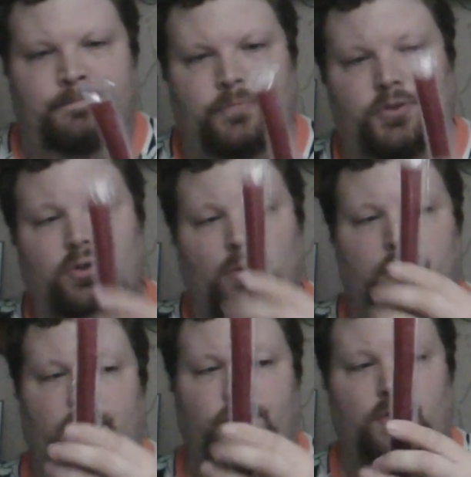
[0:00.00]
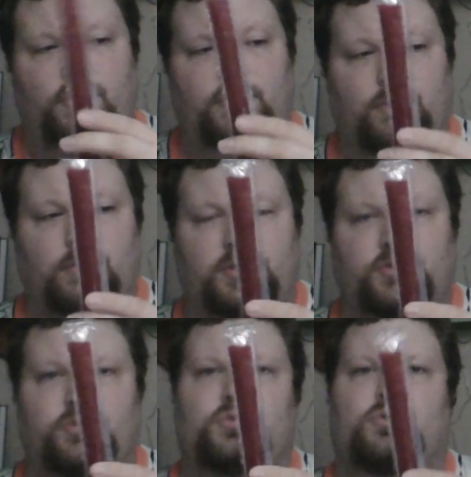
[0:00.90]
So without further ado,
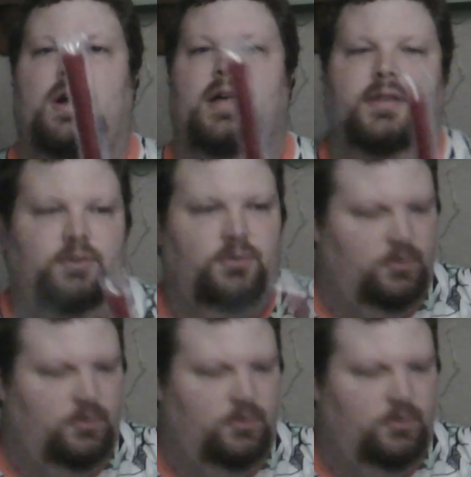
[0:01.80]
let's try this.